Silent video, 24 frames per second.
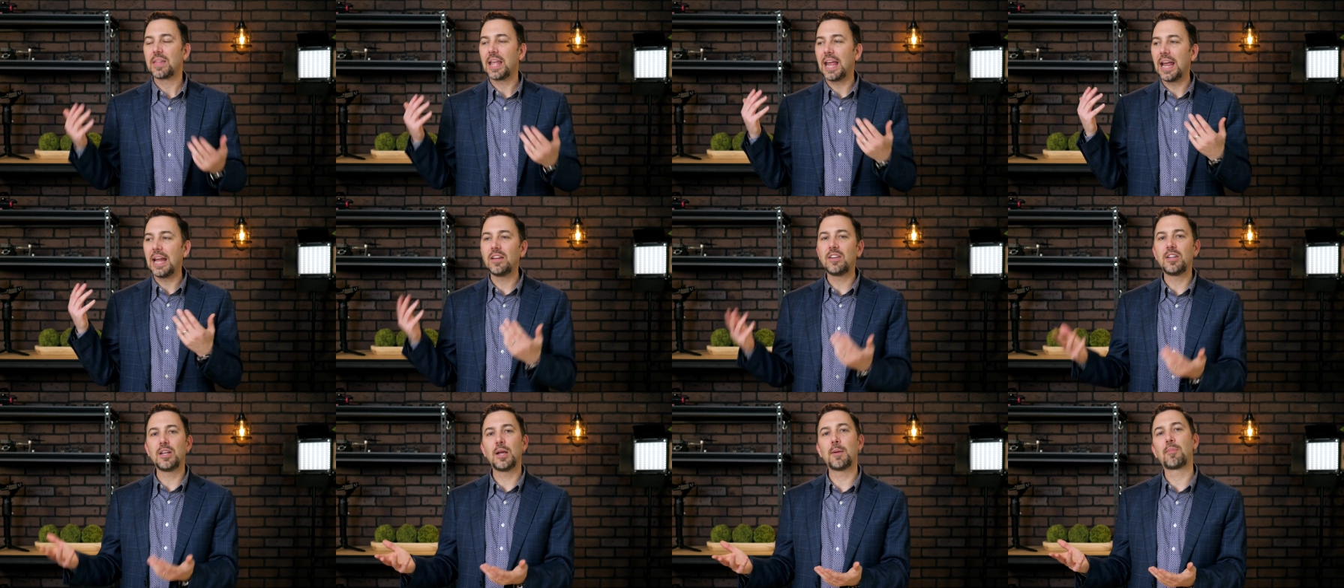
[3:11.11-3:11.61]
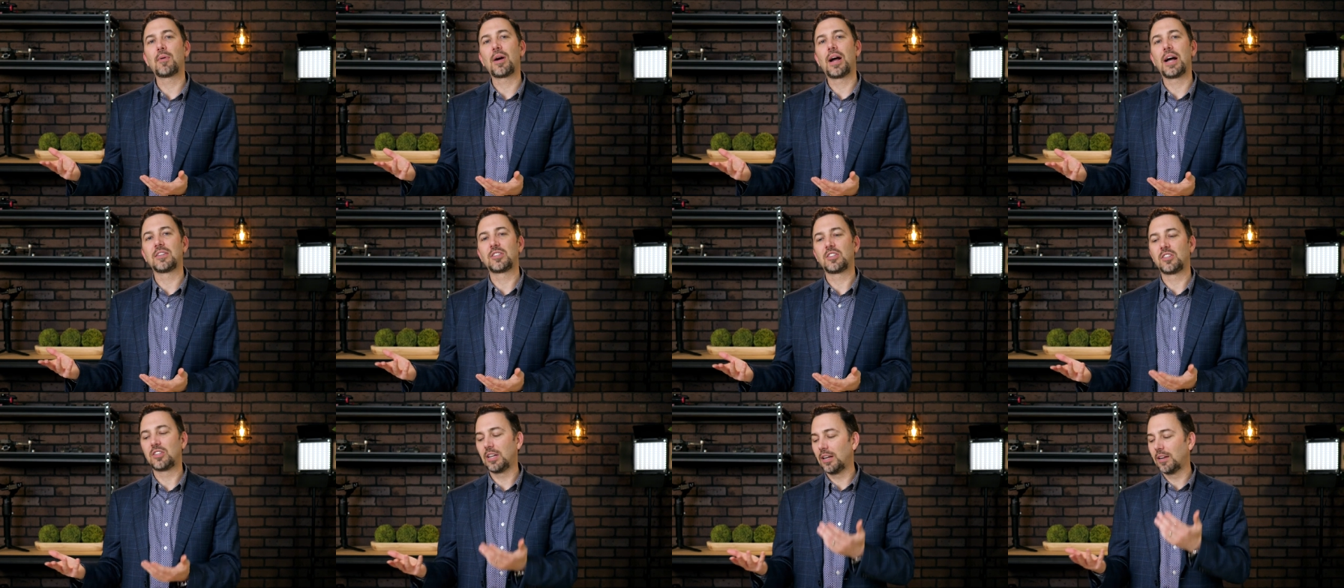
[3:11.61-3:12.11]
ATM
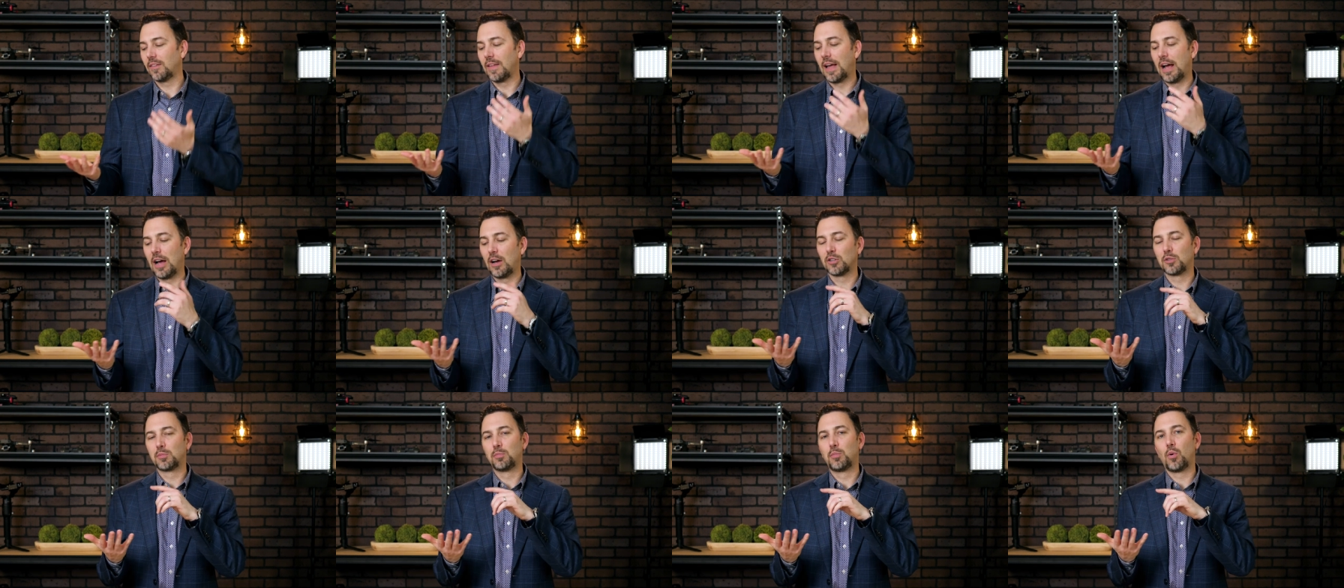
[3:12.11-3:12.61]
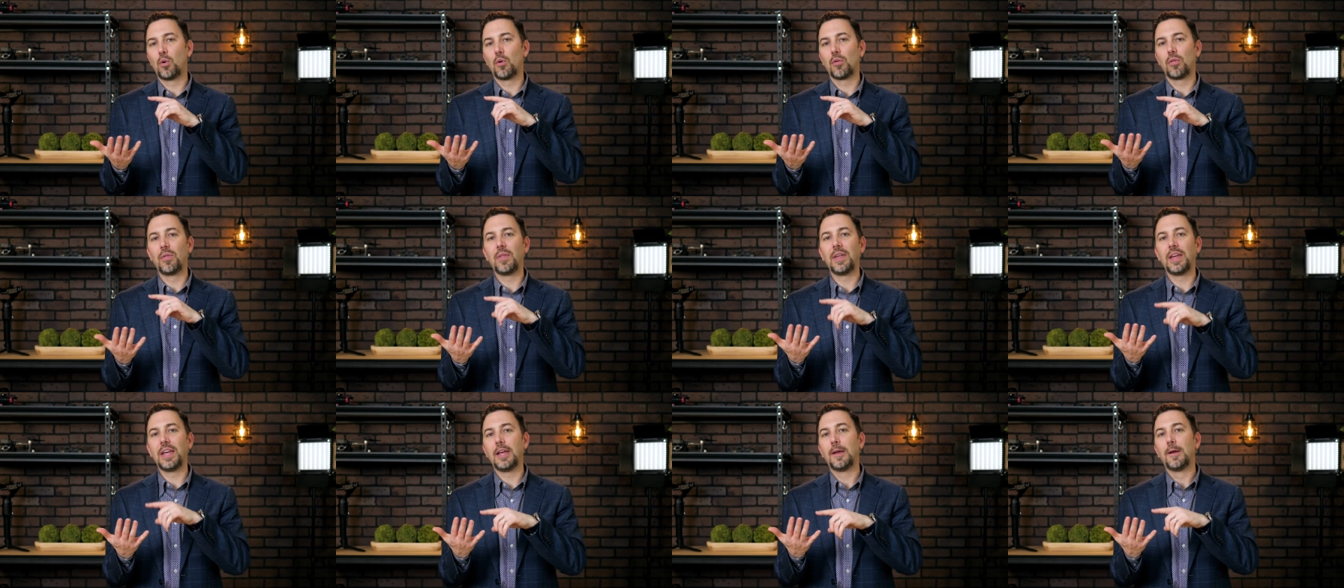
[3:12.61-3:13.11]
processing allows both
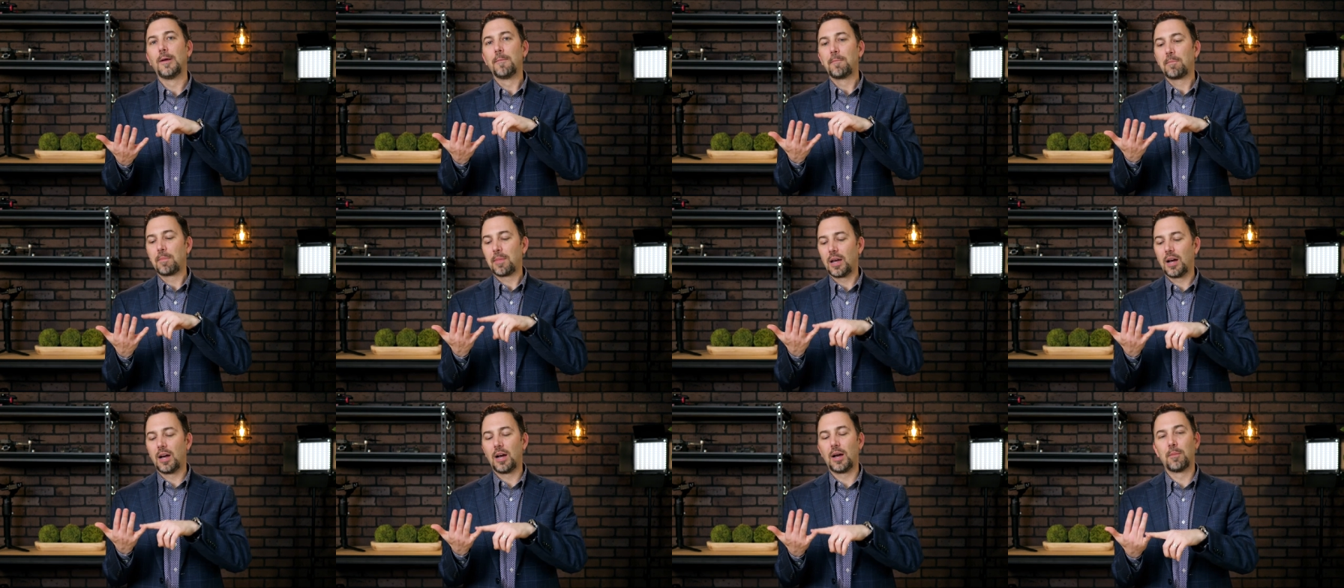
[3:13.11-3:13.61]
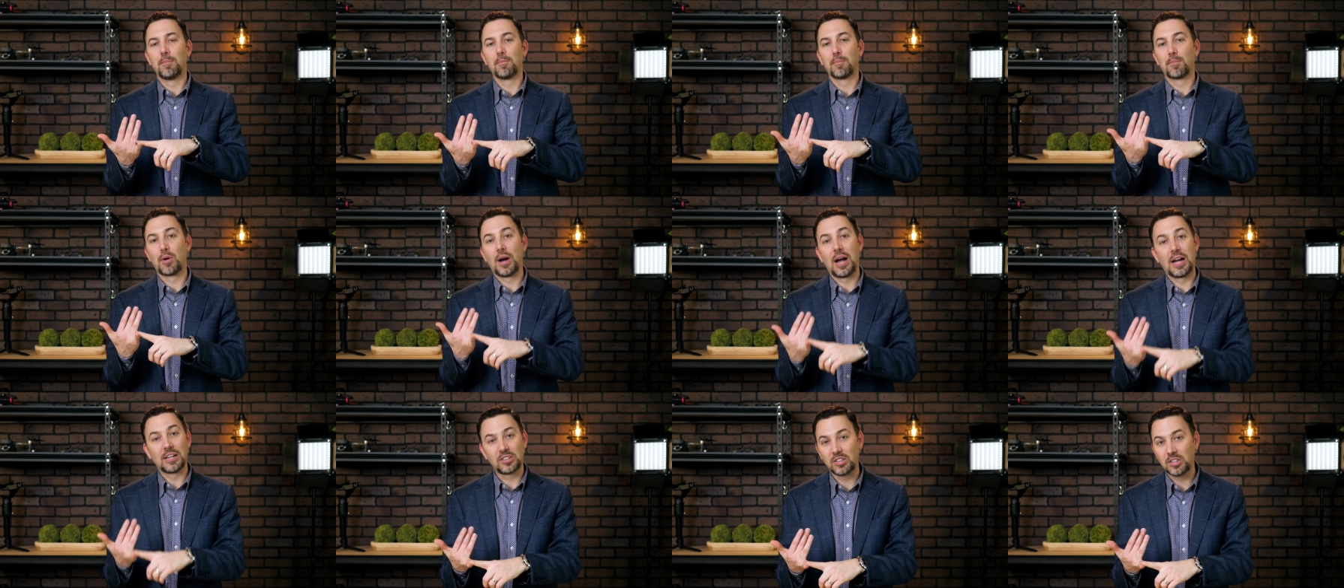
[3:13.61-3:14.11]
the um,
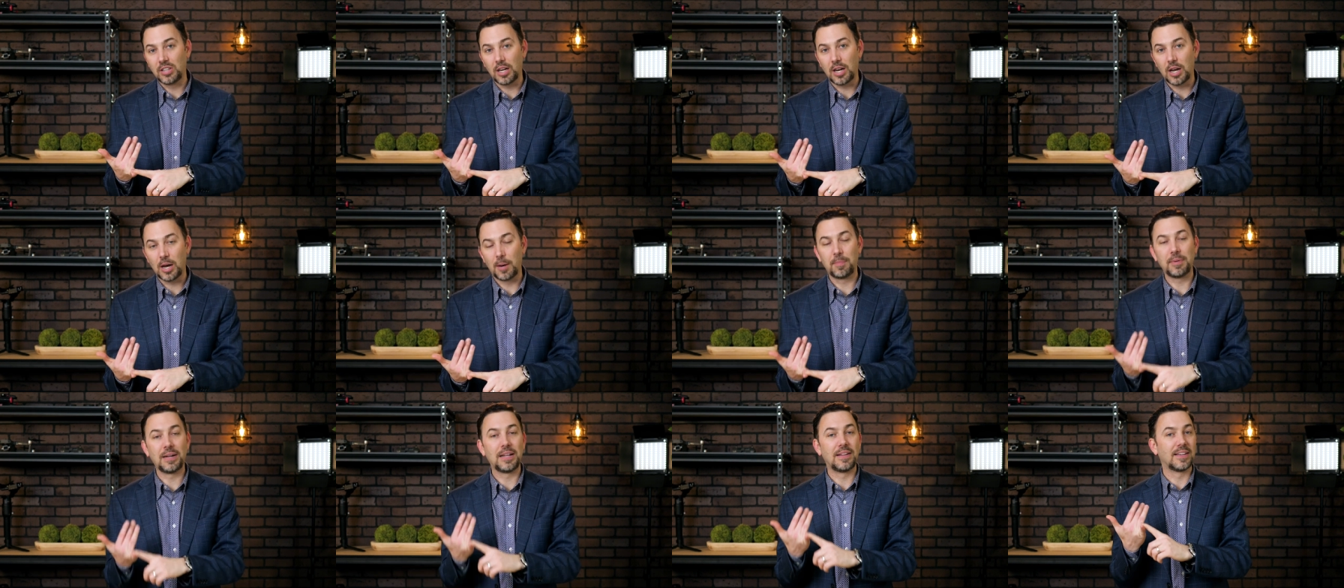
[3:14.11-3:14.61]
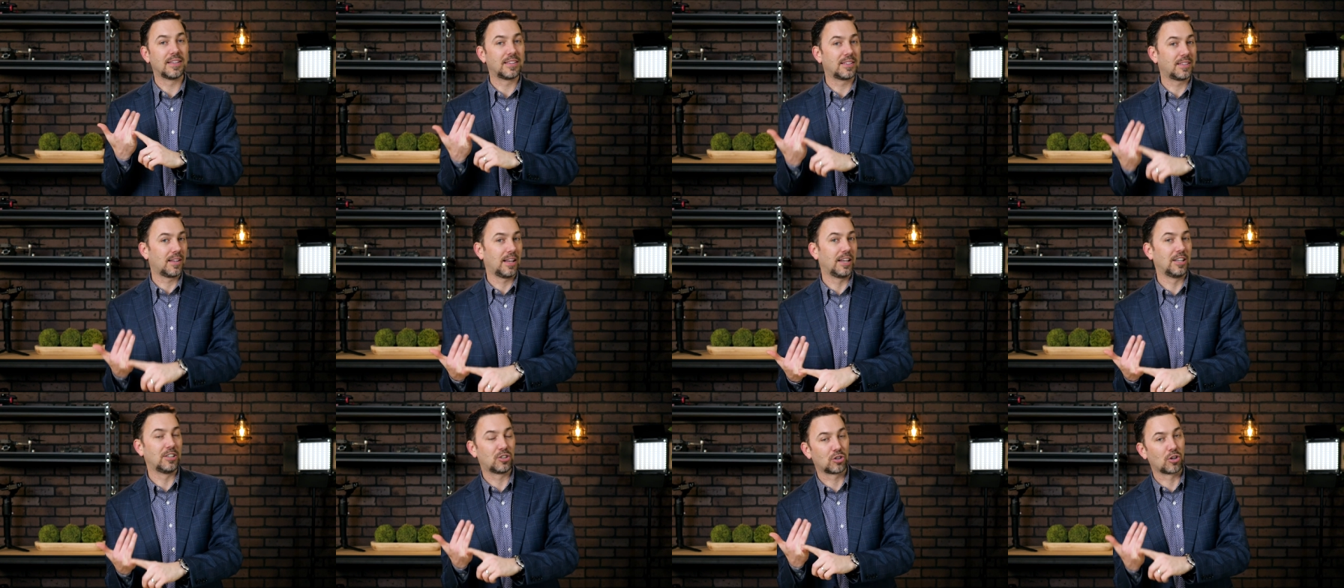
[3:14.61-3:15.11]
processing company, in this
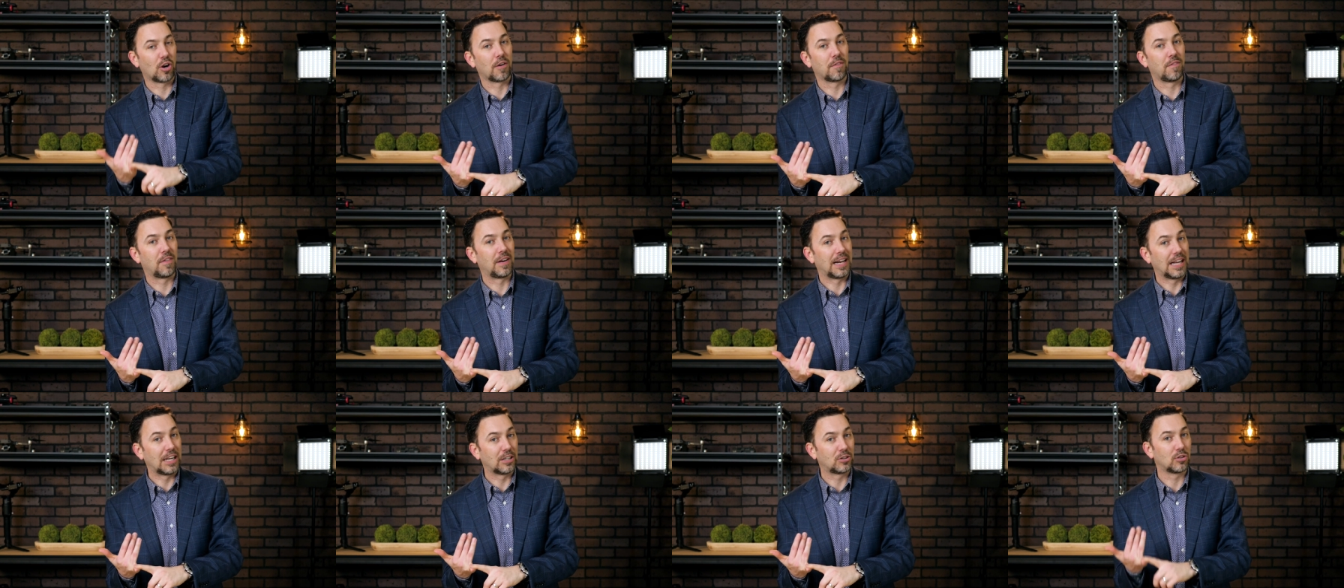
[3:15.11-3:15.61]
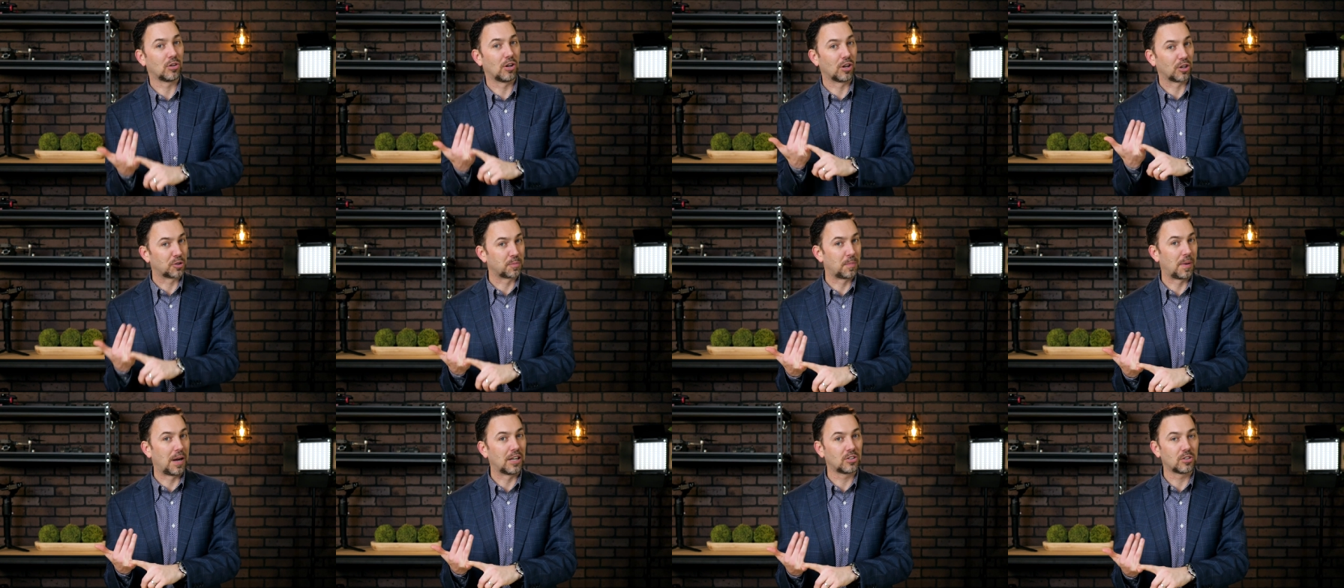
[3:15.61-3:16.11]
case Star Financial, our
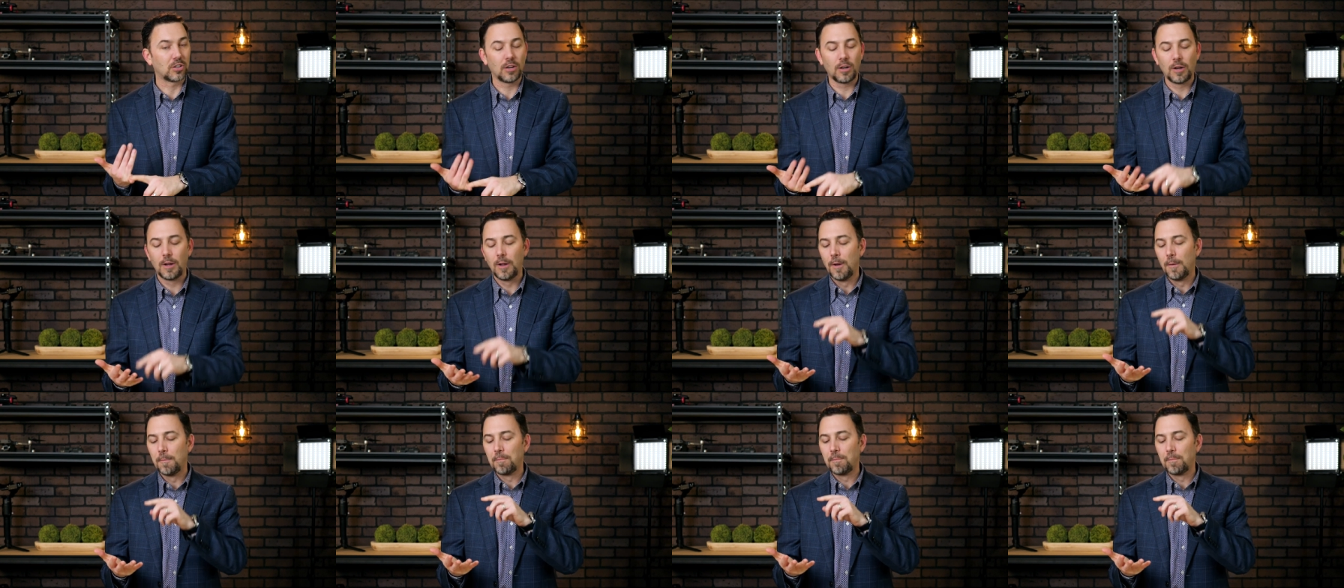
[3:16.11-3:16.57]
sponsor,